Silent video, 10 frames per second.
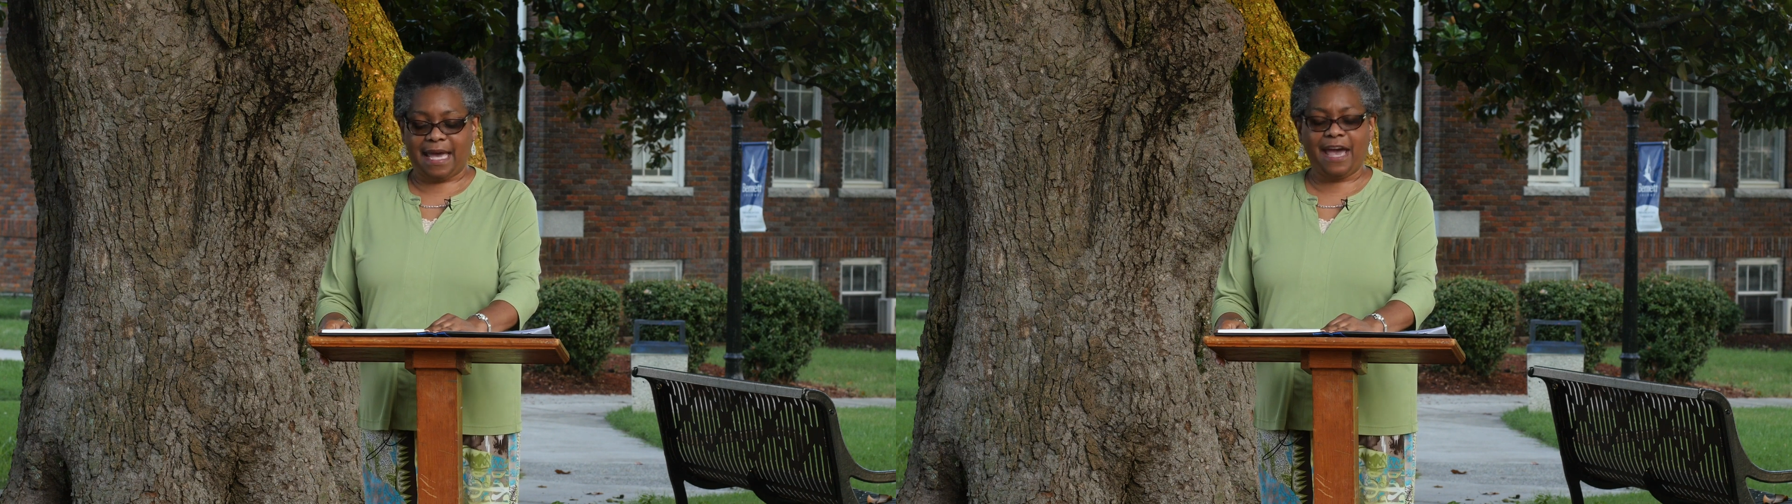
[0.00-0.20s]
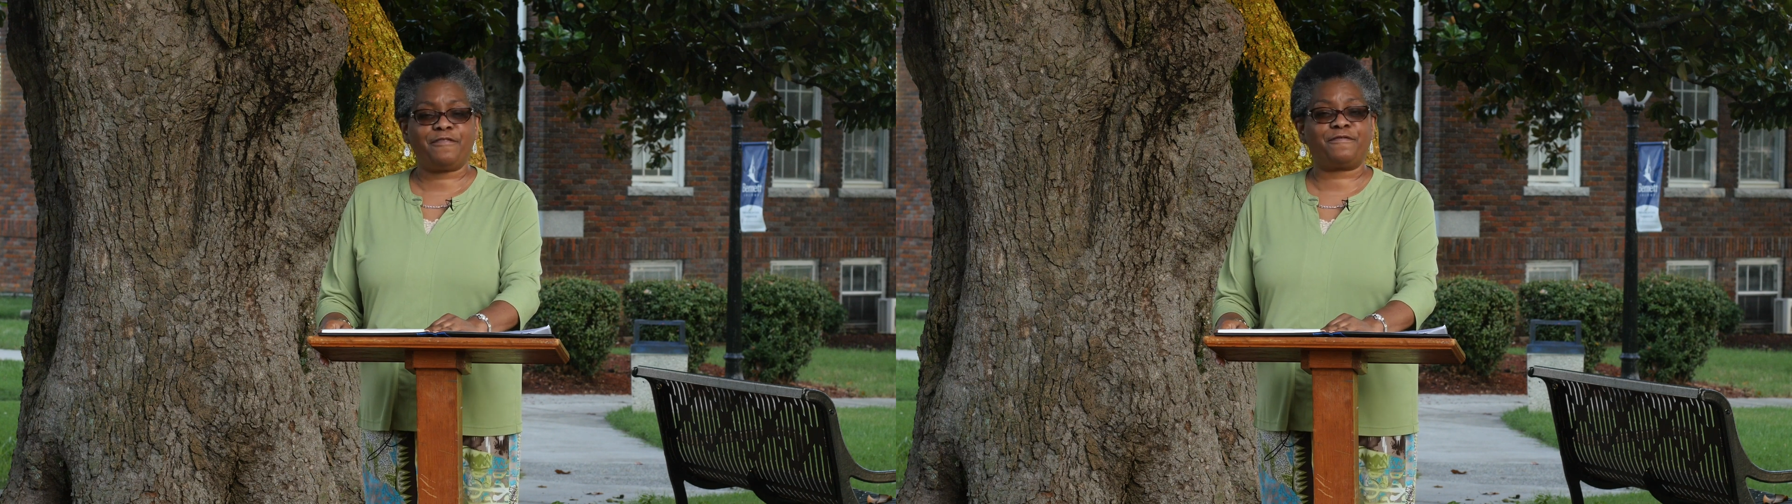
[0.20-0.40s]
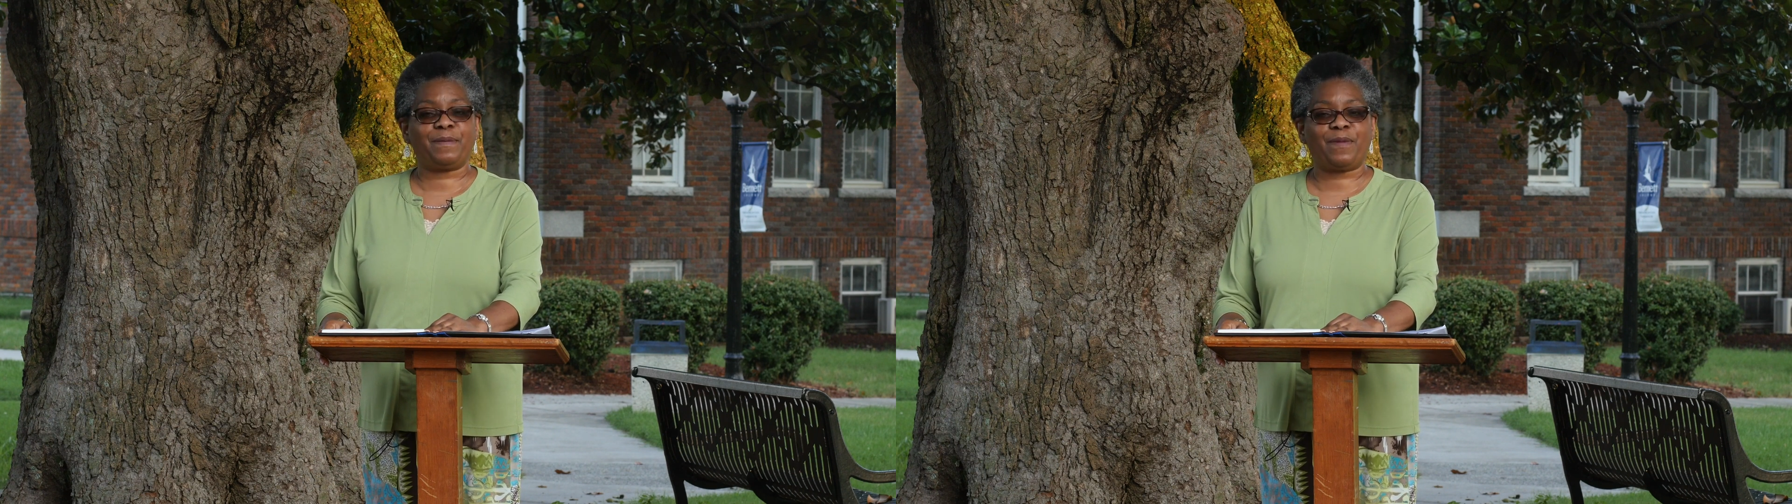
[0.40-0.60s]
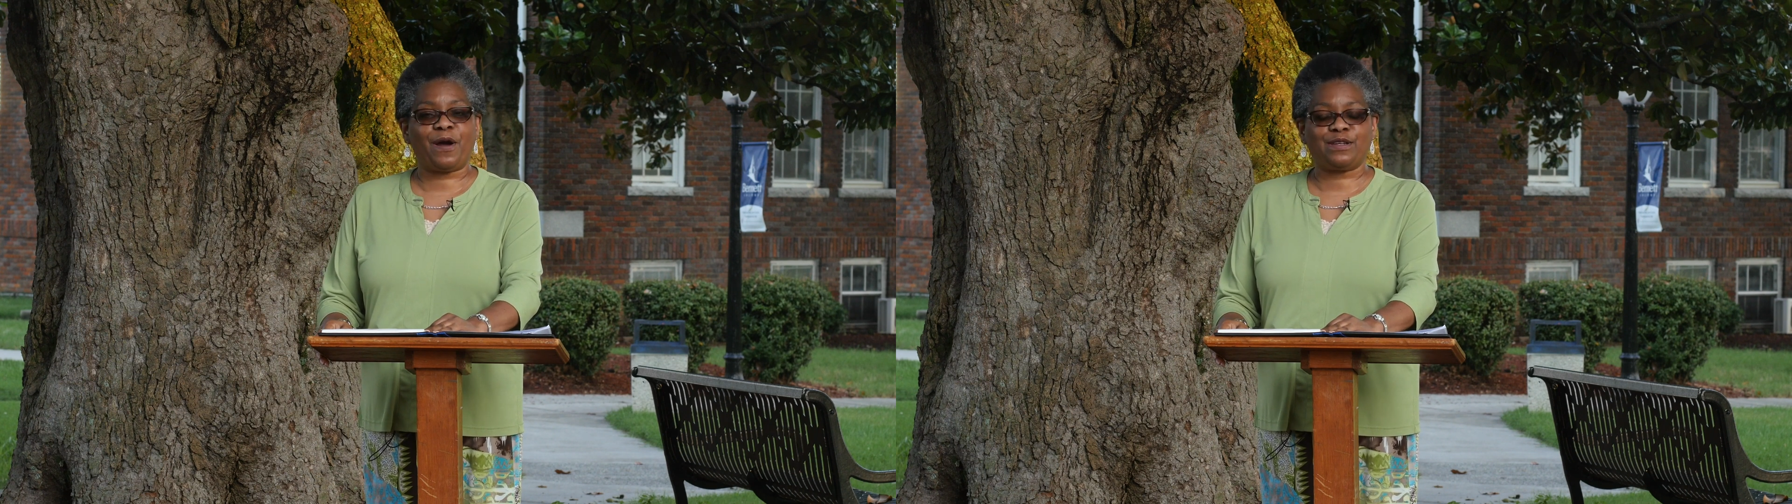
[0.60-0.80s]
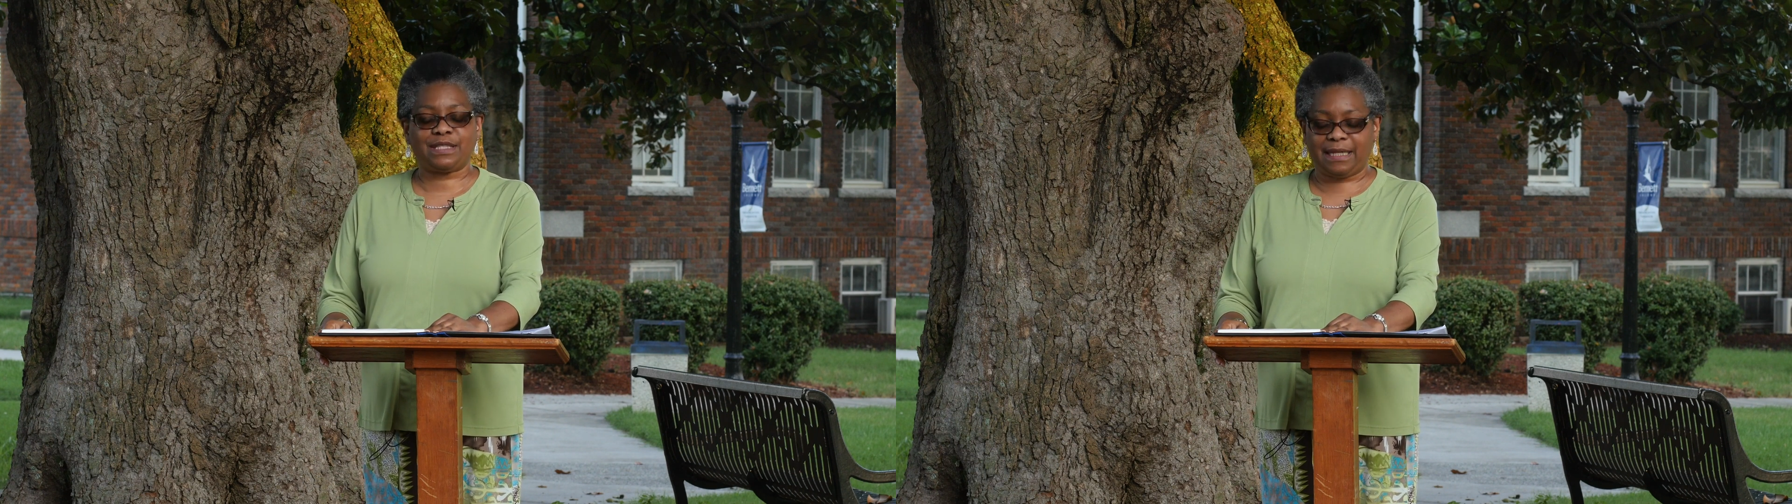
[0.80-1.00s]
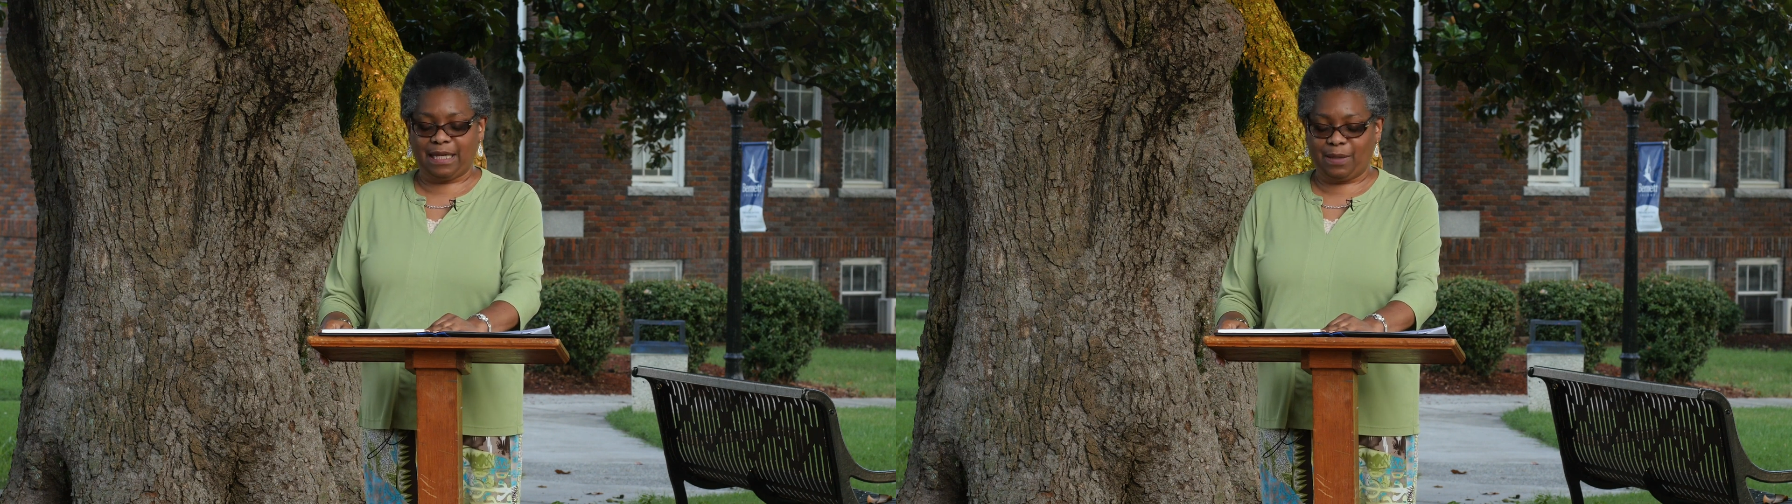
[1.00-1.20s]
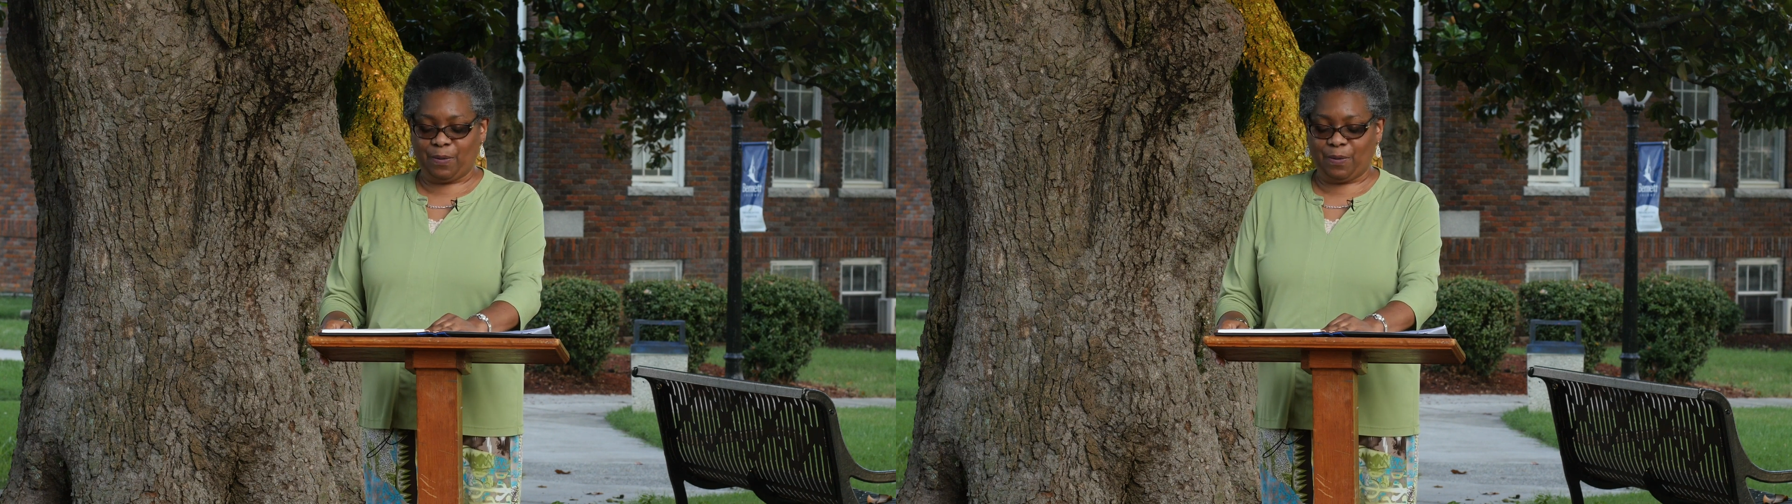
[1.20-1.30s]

every person He